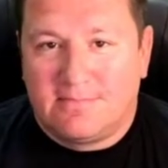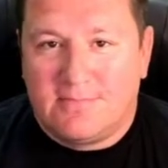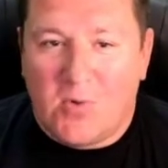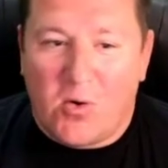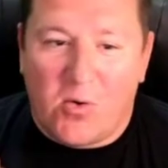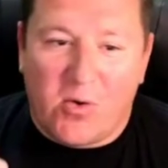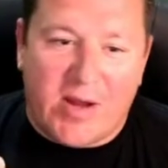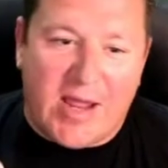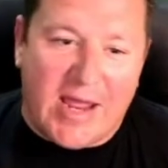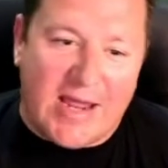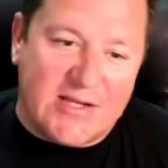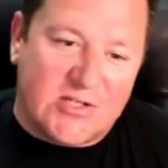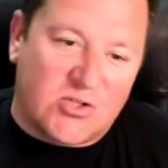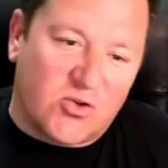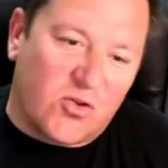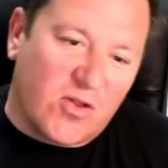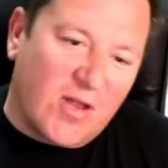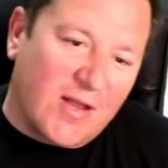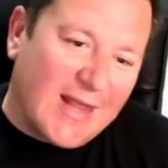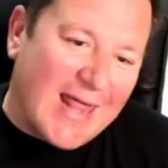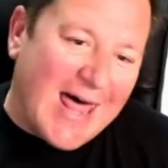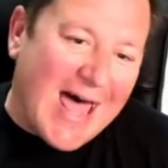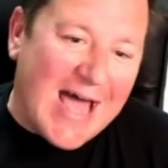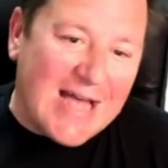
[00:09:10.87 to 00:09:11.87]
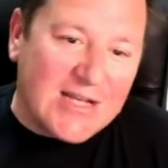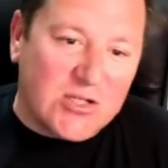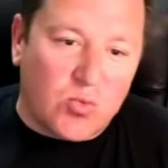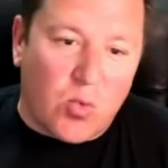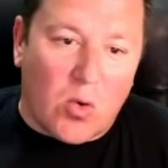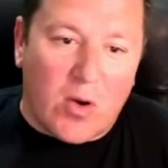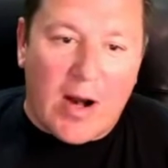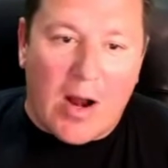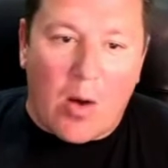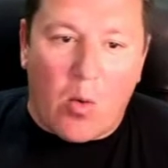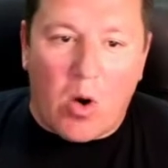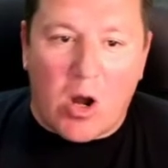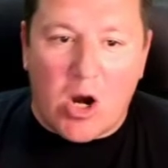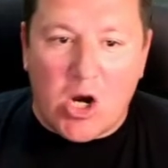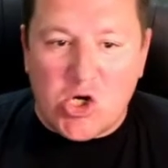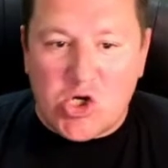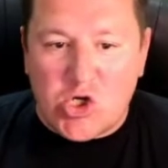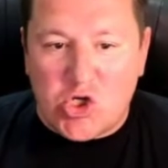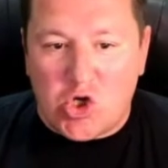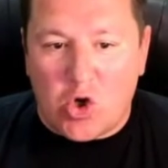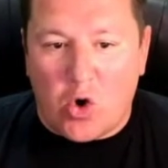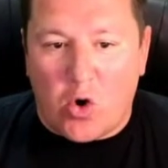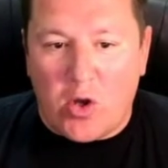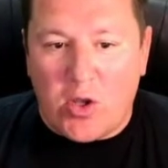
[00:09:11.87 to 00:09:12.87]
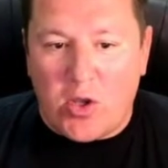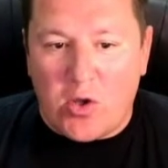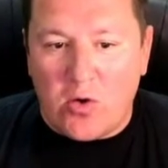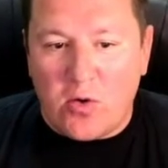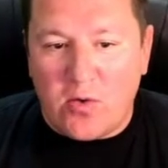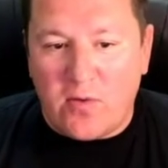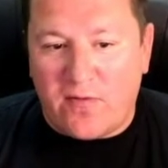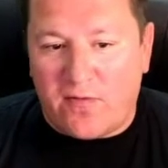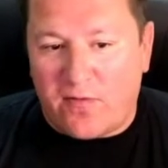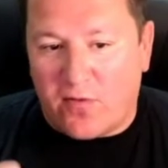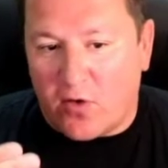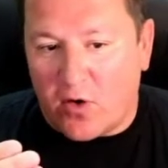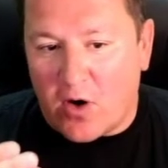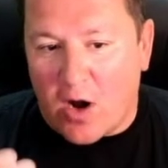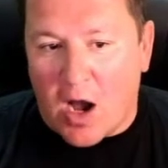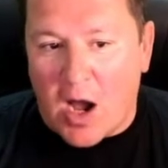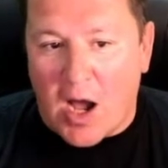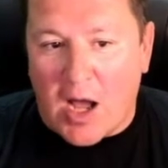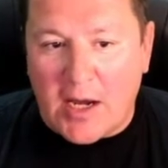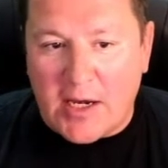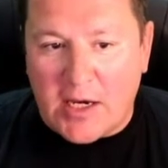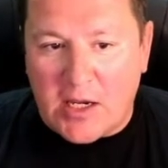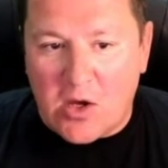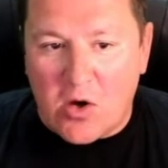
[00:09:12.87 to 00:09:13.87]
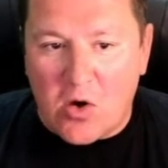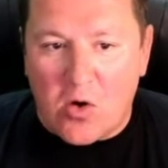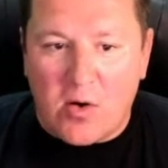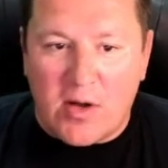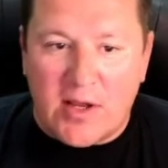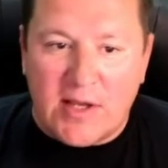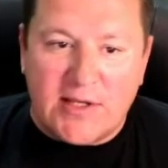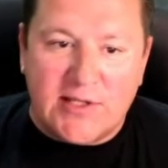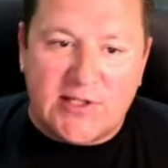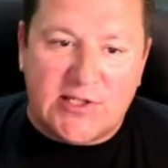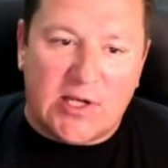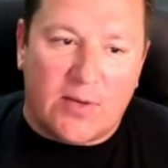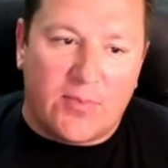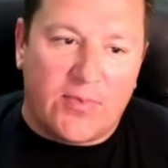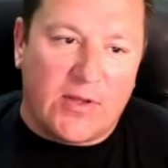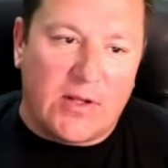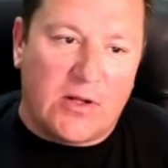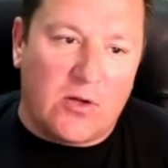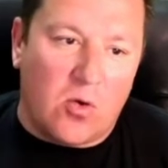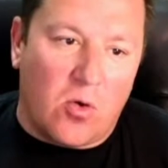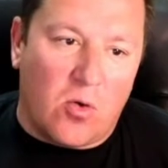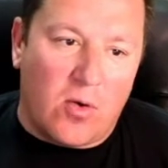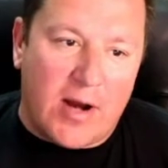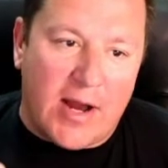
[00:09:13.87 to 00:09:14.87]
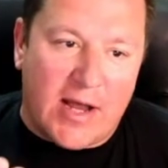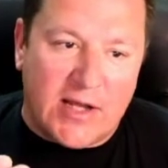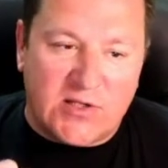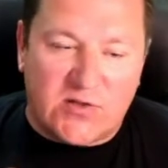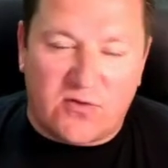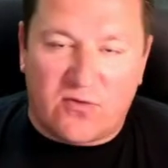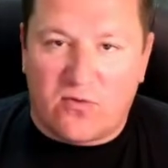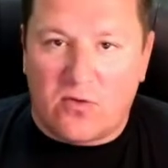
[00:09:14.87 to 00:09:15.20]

Okay, so the last one I want to show you for audio is something known as